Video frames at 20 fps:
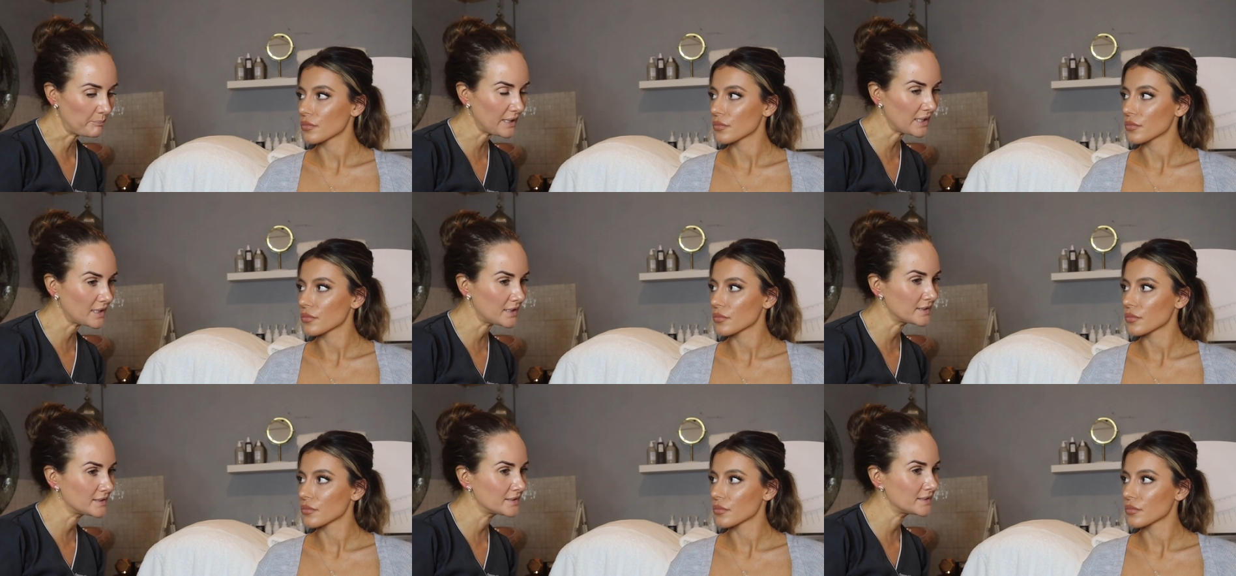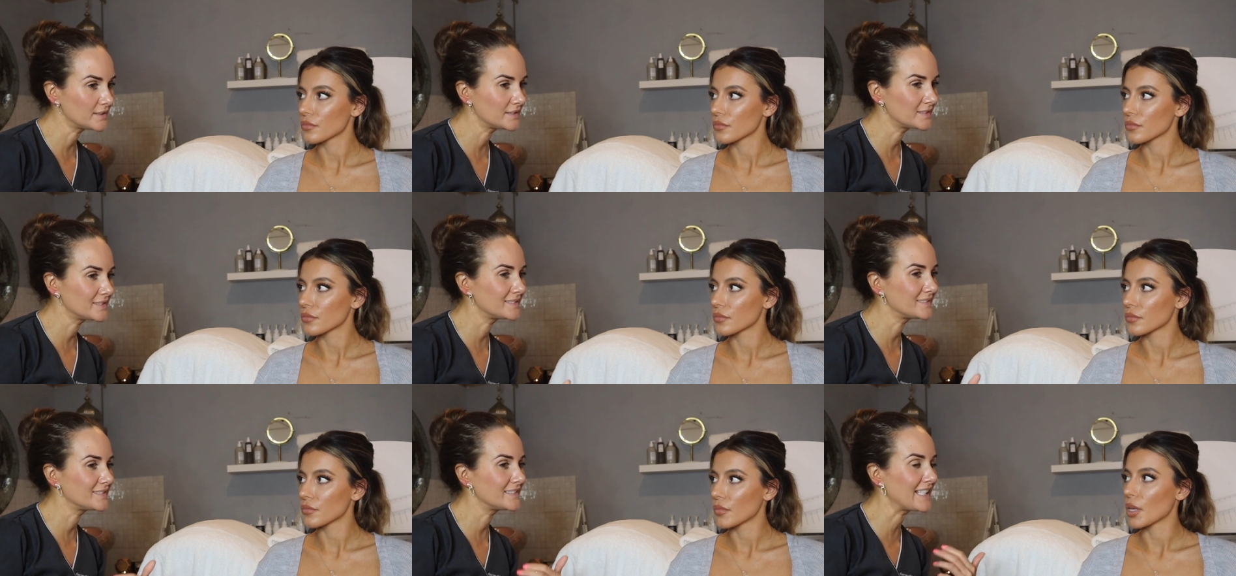Speaker 1: but
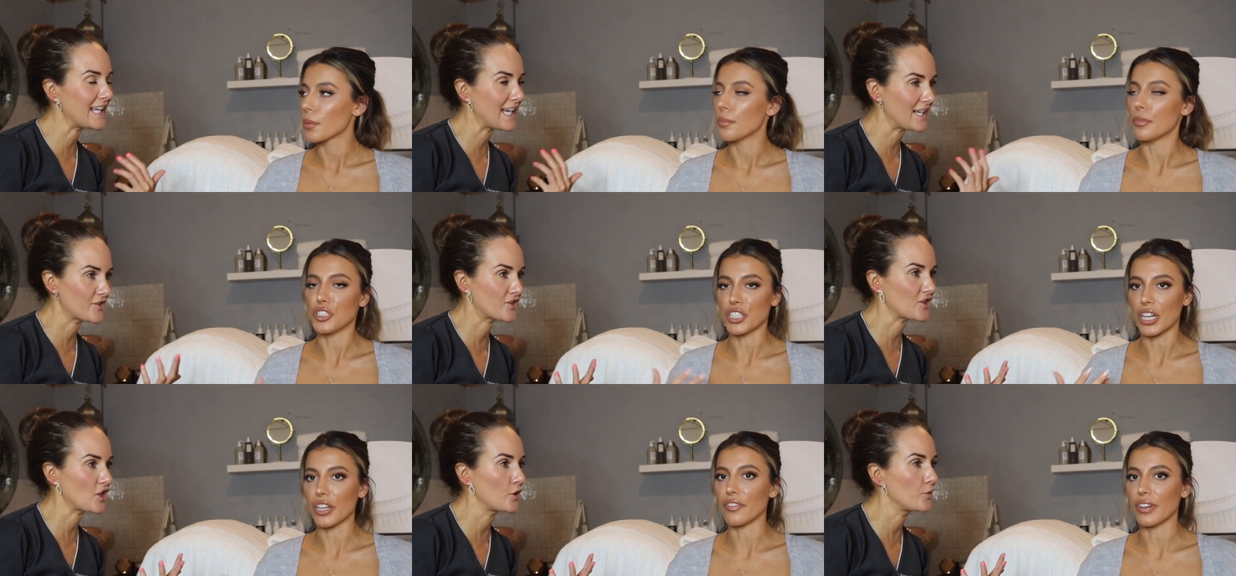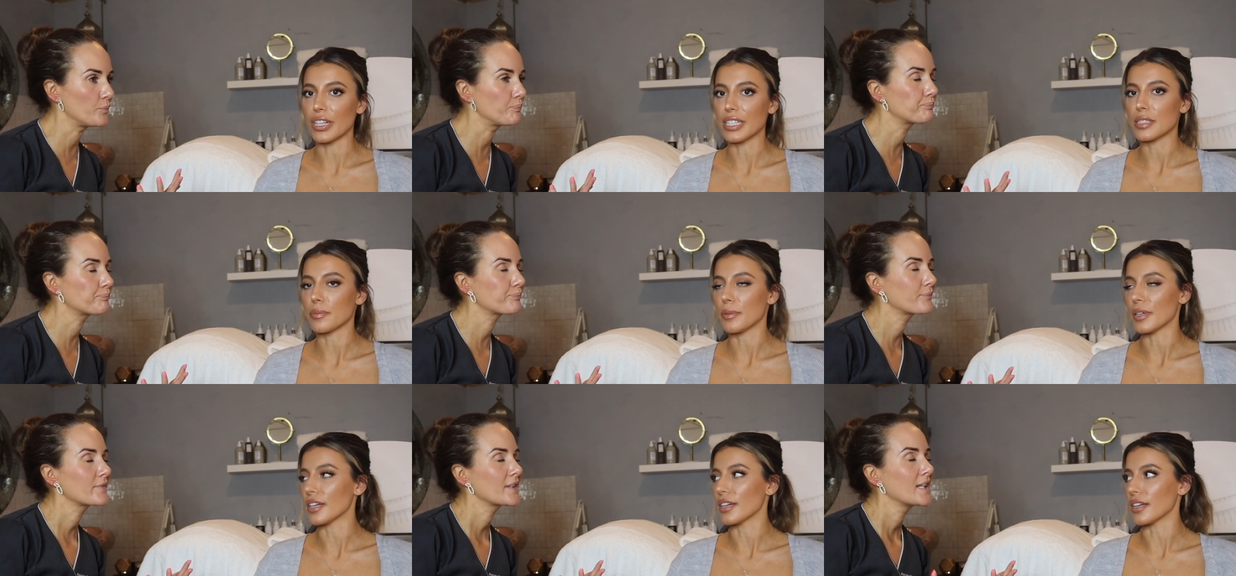yeah. Generally
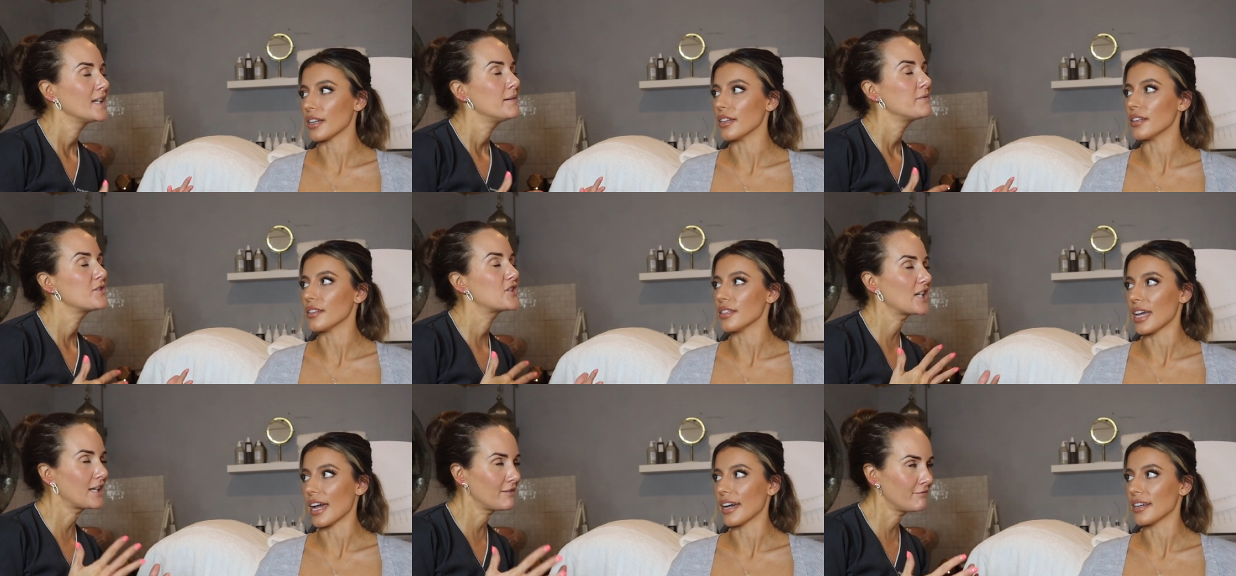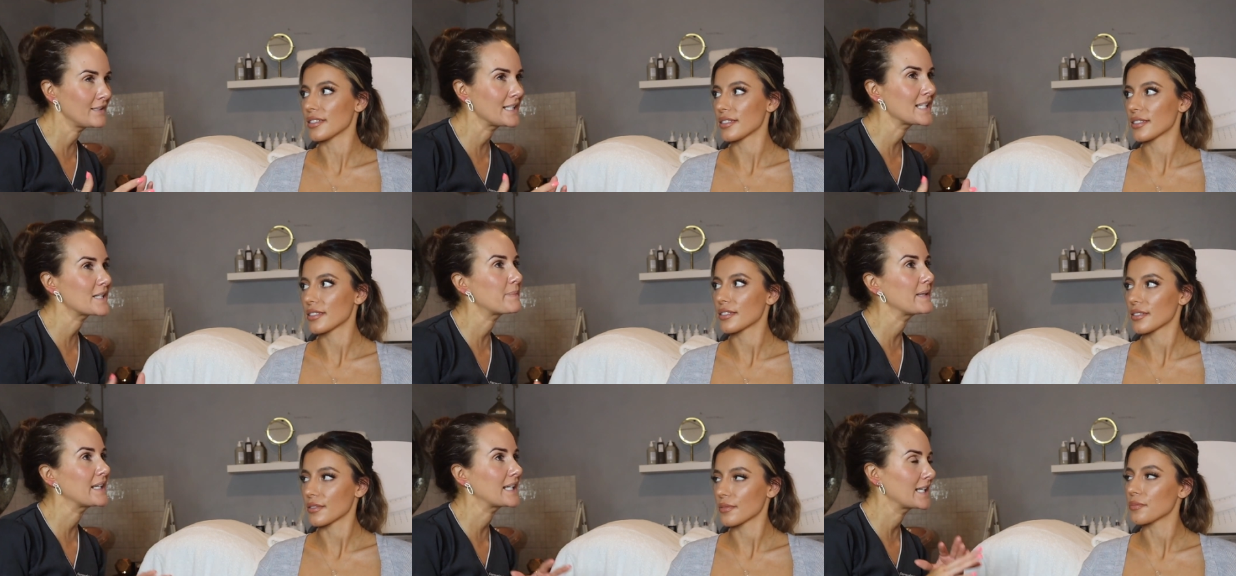so, speaking,
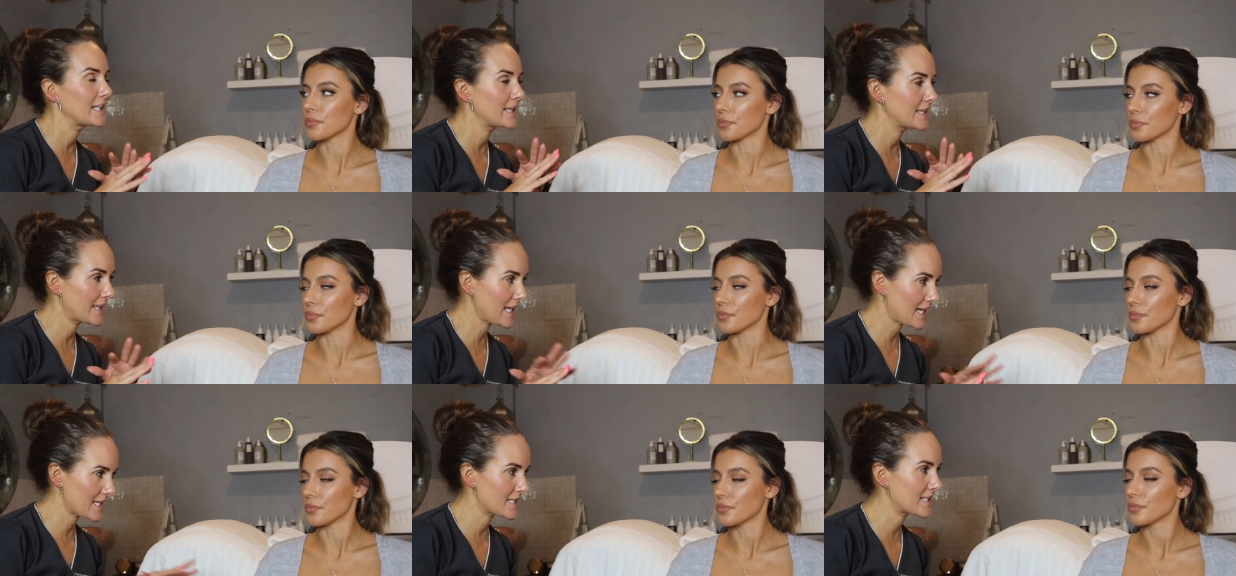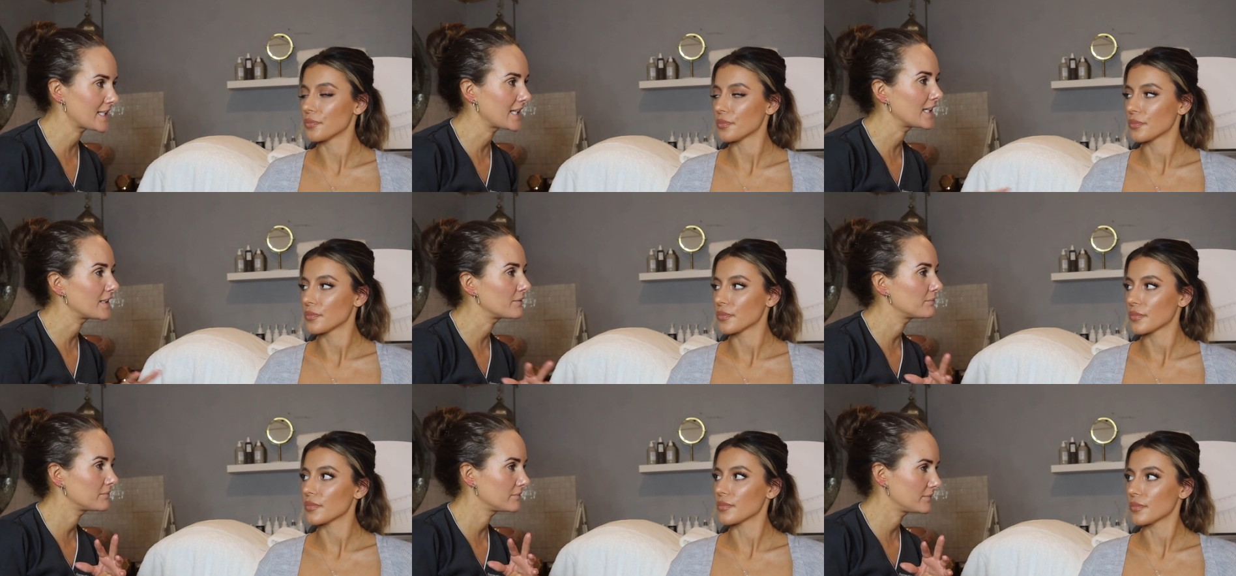generally speaking, mm. that's
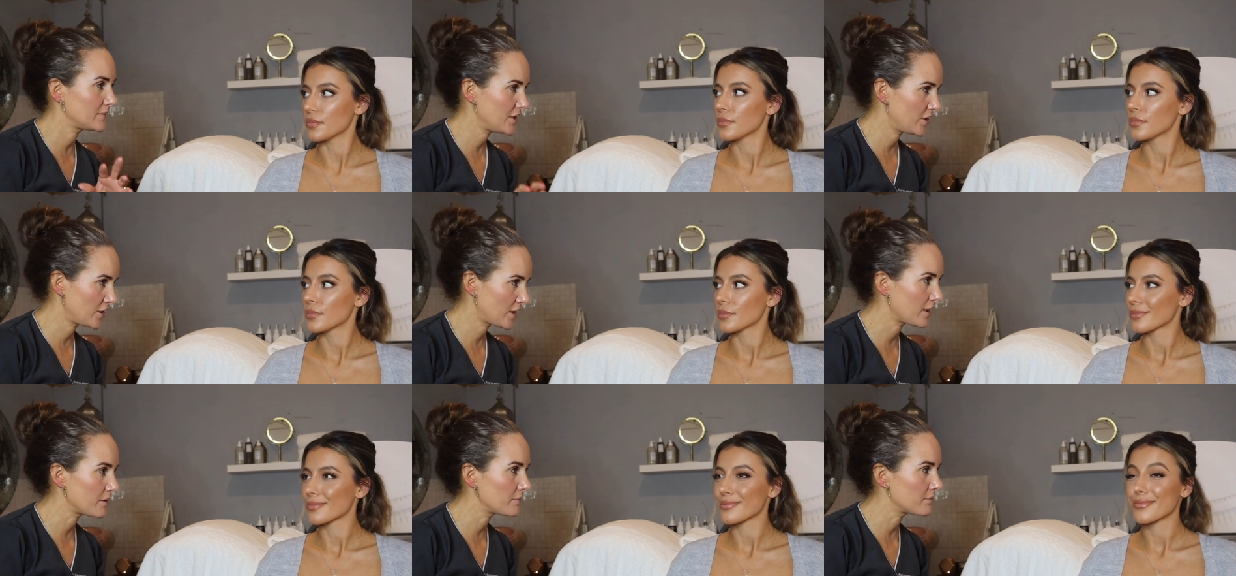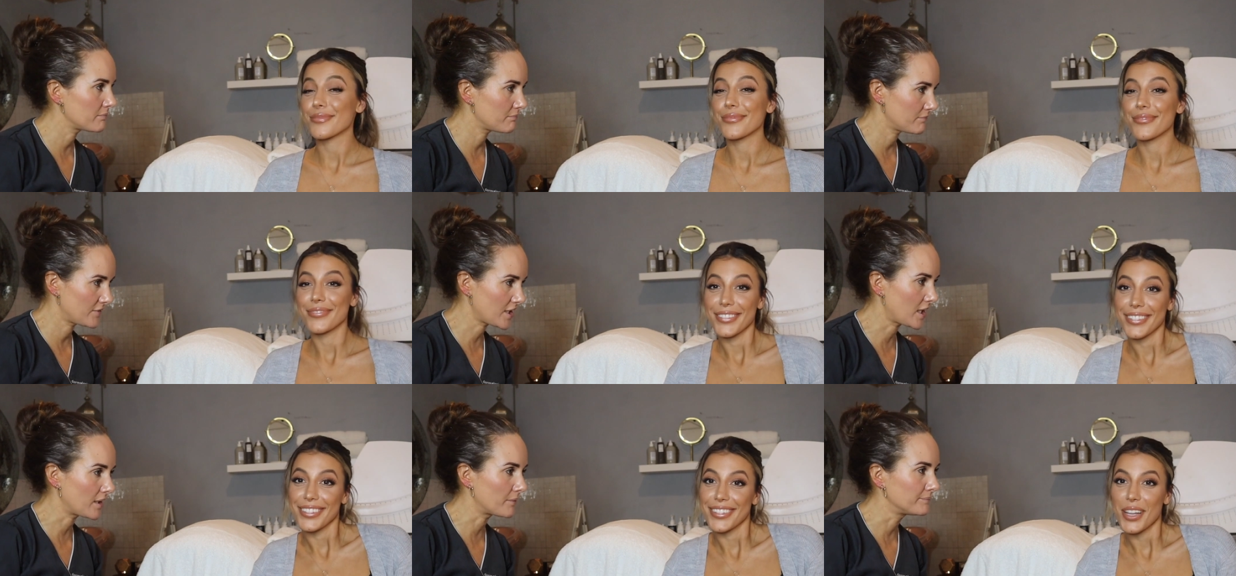it. You know,
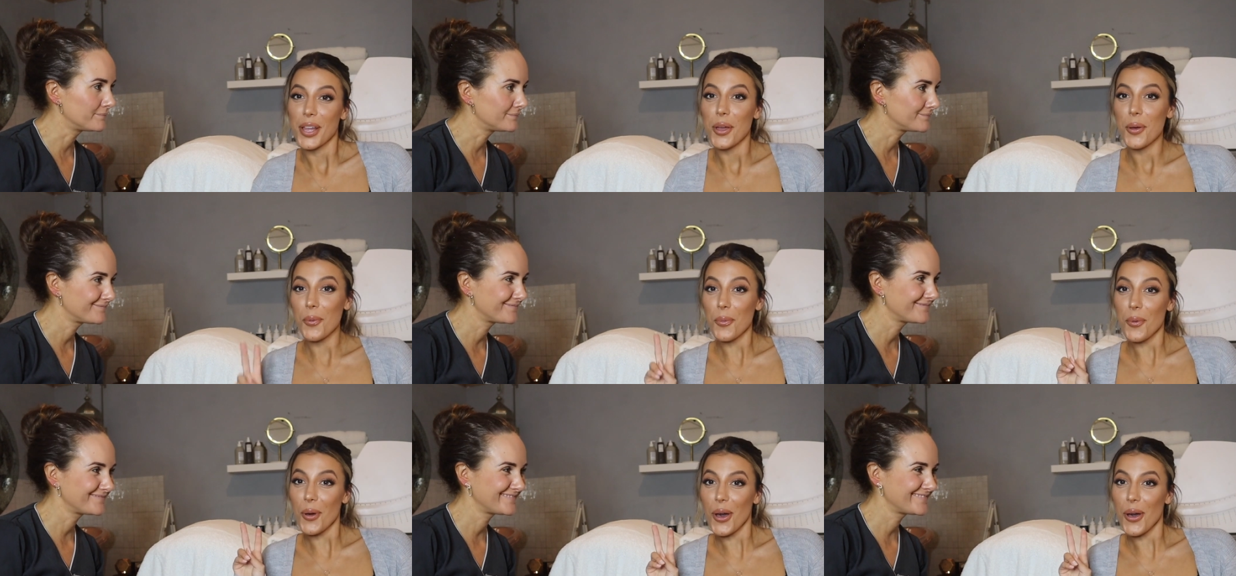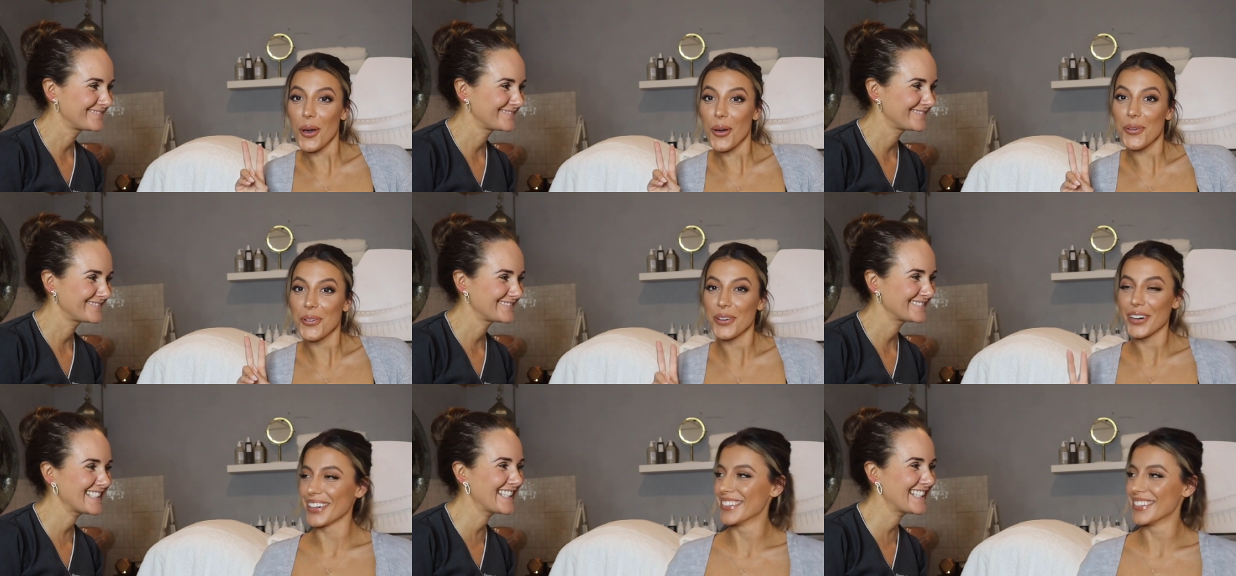done.
Speaker 2: Woo!